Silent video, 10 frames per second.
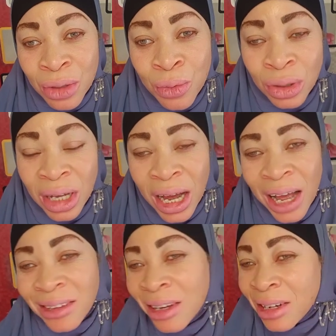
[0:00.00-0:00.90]
the one that
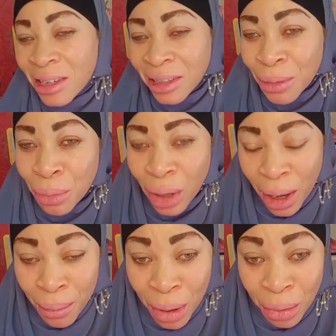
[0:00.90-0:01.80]
has a reasonable
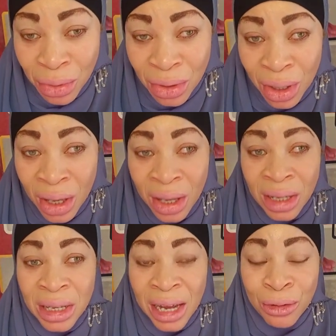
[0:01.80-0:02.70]
amount
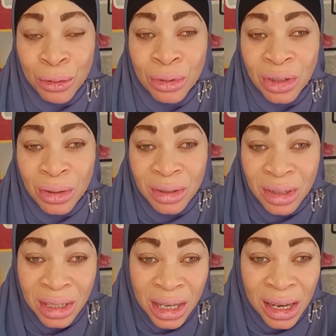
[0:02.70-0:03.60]
that could
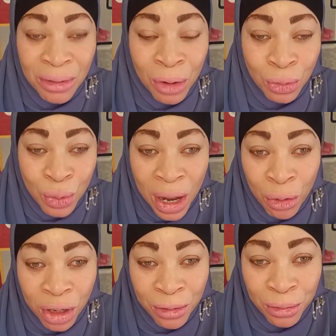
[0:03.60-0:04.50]
sustain what we are
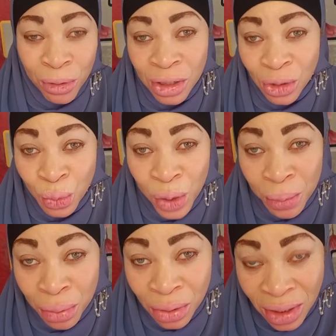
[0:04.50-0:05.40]
looking for is whey
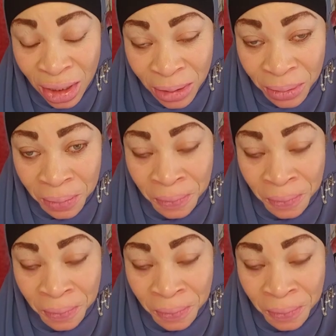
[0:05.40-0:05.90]
protein.